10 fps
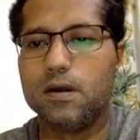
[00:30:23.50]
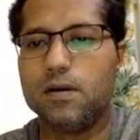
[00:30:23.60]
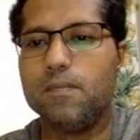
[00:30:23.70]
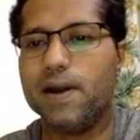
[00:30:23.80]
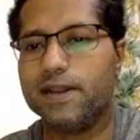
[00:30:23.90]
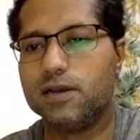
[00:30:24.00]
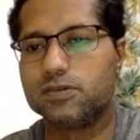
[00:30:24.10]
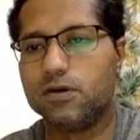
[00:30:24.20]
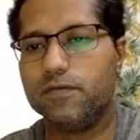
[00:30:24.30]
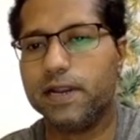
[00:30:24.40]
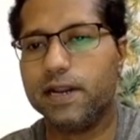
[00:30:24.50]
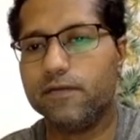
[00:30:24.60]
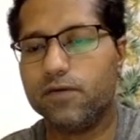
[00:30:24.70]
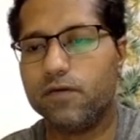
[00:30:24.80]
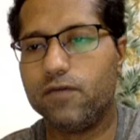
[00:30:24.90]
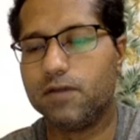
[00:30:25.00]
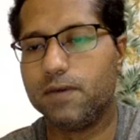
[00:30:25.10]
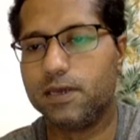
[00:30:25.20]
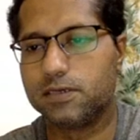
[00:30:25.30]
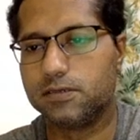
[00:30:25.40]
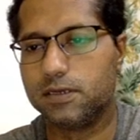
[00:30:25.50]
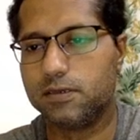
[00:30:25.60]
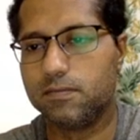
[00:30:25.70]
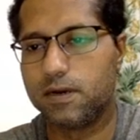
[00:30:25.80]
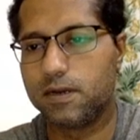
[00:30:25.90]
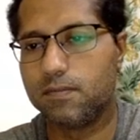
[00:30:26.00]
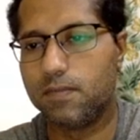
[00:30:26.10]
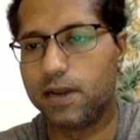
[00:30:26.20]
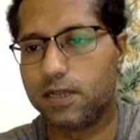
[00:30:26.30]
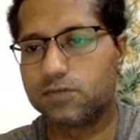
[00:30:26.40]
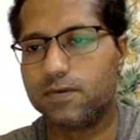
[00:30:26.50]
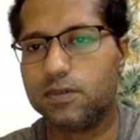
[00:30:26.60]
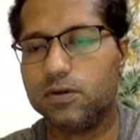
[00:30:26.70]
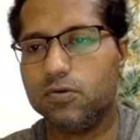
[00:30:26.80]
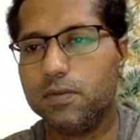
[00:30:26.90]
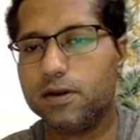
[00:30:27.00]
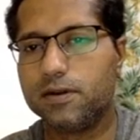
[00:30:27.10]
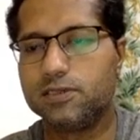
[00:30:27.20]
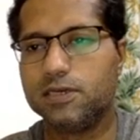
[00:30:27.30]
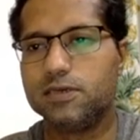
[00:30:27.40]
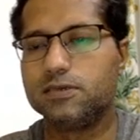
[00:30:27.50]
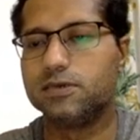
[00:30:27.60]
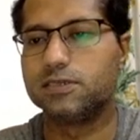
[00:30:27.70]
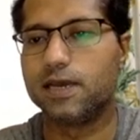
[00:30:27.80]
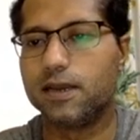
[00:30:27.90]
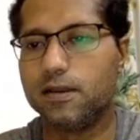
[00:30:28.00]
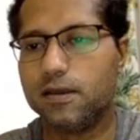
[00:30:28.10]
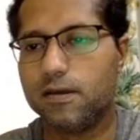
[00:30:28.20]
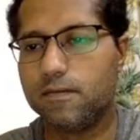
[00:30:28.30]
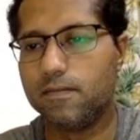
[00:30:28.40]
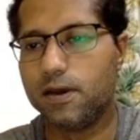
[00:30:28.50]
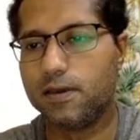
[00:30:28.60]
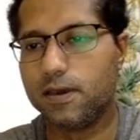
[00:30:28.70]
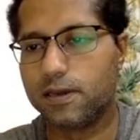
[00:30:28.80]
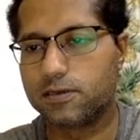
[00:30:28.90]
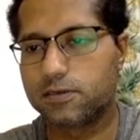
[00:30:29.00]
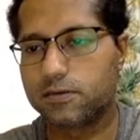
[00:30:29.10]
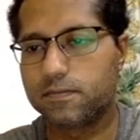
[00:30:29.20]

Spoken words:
minus of negative of 1 by x is nothing but minus 1. The numerator changes its sign by x.